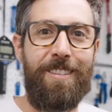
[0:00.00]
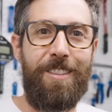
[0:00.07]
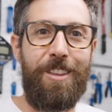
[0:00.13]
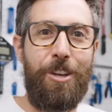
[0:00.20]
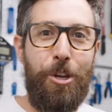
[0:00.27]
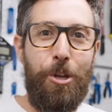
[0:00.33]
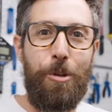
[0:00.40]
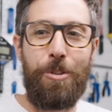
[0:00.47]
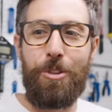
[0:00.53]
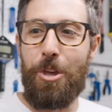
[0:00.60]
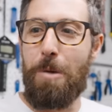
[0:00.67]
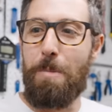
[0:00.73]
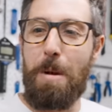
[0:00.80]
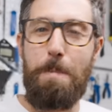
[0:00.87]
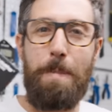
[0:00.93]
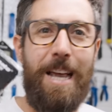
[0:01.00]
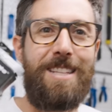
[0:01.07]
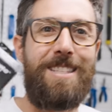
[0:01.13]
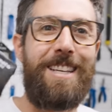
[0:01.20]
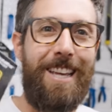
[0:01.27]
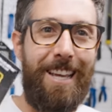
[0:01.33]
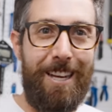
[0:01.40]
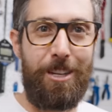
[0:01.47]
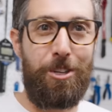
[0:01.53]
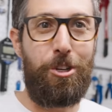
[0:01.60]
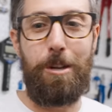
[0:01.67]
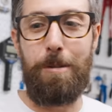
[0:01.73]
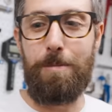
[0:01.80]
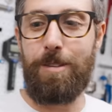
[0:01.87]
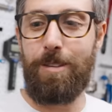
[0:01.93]
The new thermoplastic inner
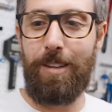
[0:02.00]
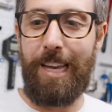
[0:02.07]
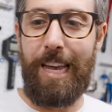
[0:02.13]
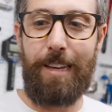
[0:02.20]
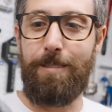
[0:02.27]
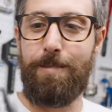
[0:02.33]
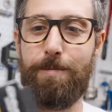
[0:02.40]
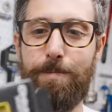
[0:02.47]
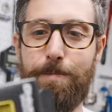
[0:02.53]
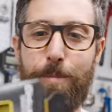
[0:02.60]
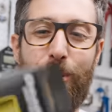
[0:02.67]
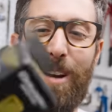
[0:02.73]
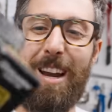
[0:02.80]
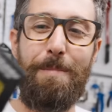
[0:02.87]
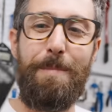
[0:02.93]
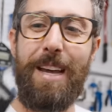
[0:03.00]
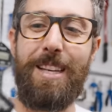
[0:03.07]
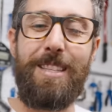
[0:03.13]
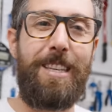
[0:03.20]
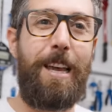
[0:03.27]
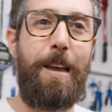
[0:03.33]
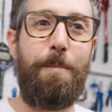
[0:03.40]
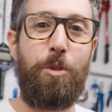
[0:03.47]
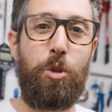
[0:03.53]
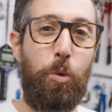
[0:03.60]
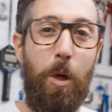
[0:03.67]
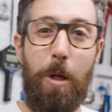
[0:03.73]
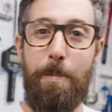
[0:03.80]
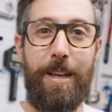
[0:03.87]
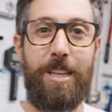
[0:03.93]
tubes. You get Pirelli makes them,
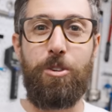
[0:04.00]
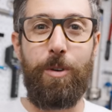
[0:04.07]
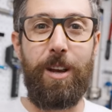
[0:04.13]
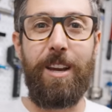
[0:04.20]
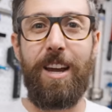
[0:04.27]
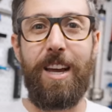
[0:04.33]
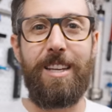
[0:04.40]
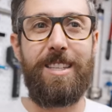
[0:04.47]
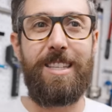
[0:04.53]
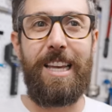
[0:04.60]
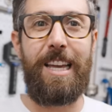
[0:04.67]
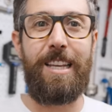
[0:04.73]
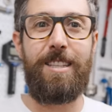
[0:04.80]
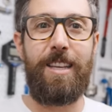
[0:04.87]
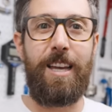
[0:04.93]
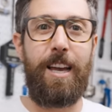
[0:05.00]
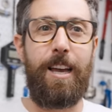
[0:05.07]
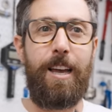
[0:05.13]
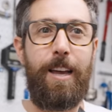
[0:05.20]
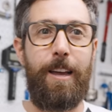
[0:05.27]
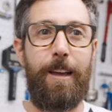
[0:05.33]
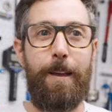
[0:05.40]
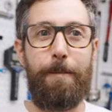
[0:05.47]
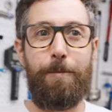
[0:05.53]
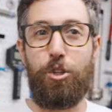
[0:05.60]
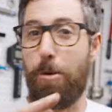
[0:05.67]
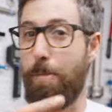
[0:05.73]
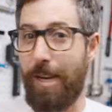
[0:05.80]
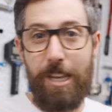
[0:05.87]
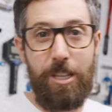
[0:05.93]
Schwalbe makes a really nice set,
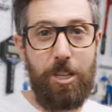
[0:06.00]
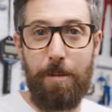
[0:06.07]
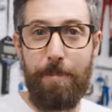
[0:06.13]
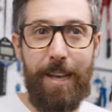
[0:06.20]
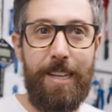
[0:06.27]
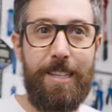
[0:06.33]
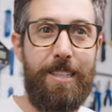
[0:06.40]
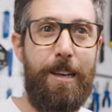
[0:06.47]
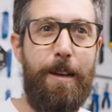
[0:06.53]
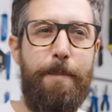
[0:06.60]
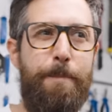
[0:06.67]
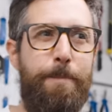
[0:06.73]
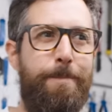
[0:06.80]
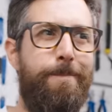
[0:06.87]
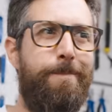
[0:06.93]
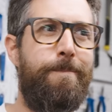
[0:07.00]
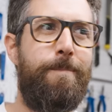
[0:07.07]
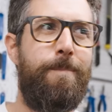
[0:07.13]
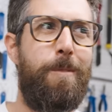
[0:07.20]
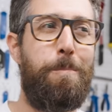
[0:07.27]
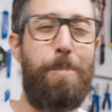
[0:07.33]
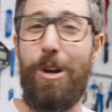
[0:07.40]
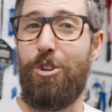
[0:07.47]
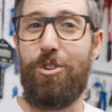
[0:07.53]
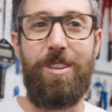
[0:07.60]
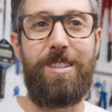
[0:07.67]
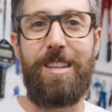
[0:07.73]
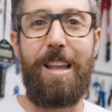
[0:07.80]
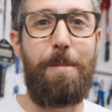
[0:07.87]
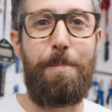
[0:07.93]
Tubolito makes some. I'm pretty sure
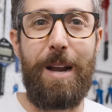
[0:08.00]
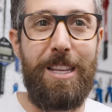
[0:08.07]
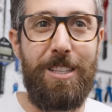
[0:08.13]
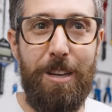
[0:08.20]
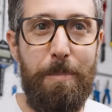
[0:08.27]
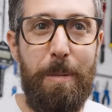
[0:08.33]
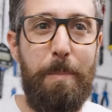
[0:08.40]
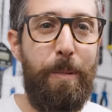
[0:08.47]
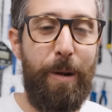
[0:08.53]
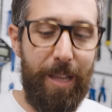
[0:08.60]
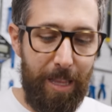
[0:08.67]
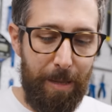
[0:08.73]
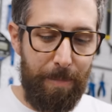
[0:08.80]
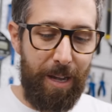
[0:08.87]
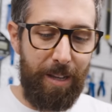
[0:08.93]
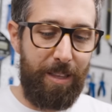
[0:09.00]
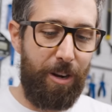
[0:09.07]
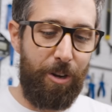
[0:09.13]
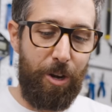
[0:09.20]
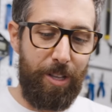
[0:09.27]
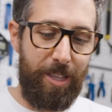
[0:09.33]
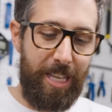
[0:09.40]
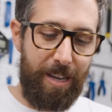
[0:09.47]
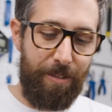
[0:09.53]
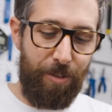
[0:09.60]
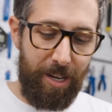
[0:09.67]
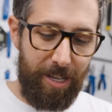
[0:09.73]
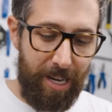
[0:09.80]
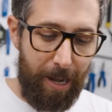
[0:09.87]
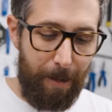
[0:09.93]
there's other brands that are gonna be bringing them out that I can't think of
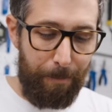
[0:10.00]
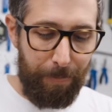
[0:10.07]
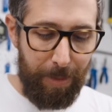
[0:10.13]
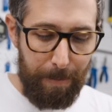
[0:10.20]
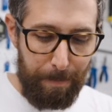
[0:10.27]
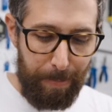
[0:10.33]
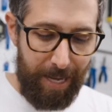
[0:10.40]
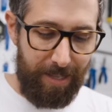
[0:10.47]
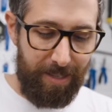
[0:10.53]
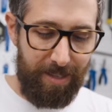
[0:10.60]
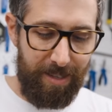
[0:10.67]
right now. But